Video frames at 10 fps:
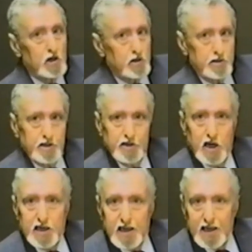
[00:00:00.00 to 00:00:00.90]
You did
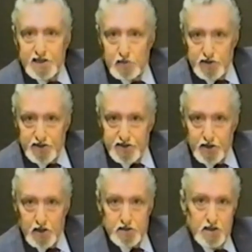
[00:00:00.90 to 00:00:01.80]
not ask what the
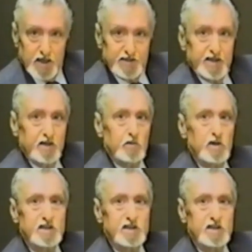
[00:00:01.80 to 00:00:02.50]
salt content was,